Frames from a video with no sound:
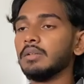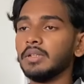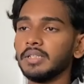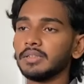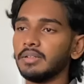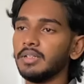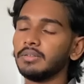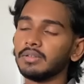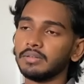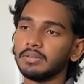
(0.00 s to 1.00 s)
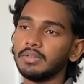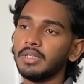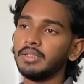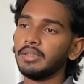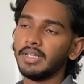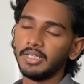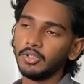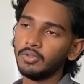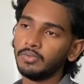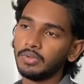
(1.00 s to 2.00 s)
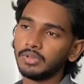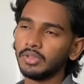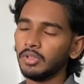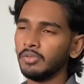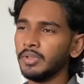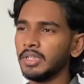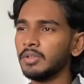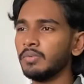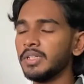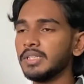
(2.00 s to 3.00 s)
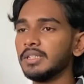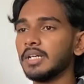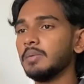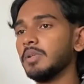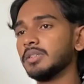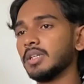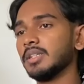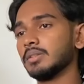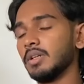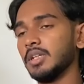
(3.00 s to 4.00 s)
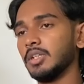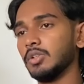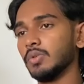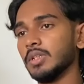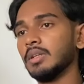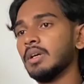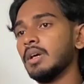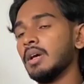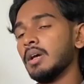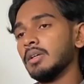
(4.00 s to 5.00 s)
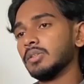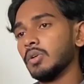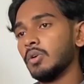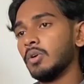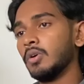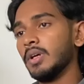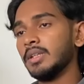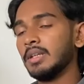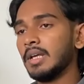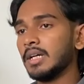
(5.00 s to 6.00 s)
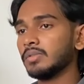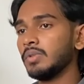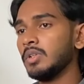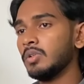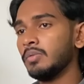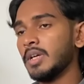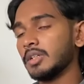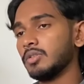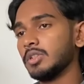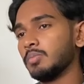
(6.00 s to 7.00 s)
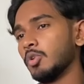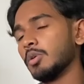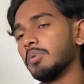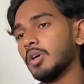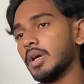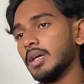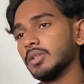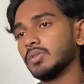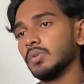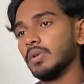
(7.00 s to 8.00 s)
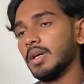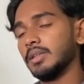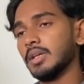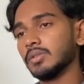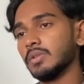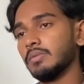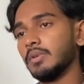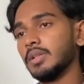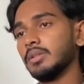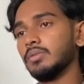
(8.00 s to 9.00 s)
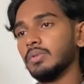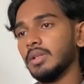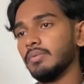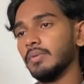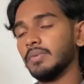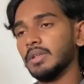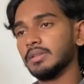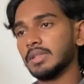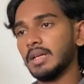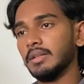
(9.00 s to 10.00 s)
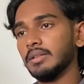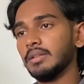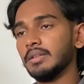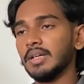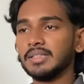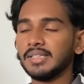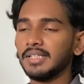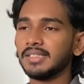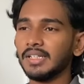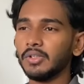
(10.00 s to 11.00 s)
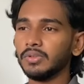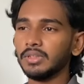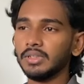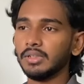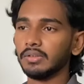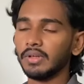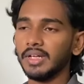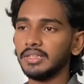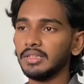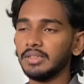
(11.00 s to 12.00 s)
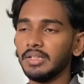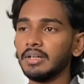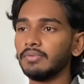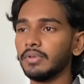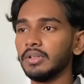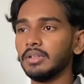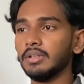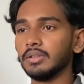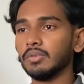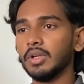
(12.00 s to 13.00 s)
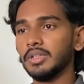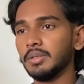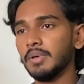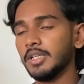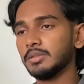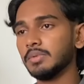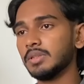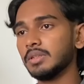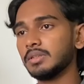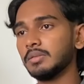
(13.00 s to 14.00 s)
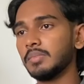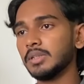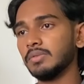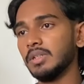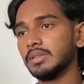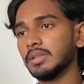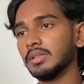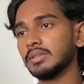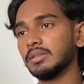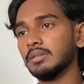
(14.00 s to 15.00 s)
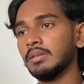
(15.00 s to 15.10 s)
That's great, Rasuta, and thank you. So, without wasting time, let's get straight into it. So, in the last video, we actually spoke about ISO 9001:2015 standard that sets out the criteria for a quality management system, as we discussed.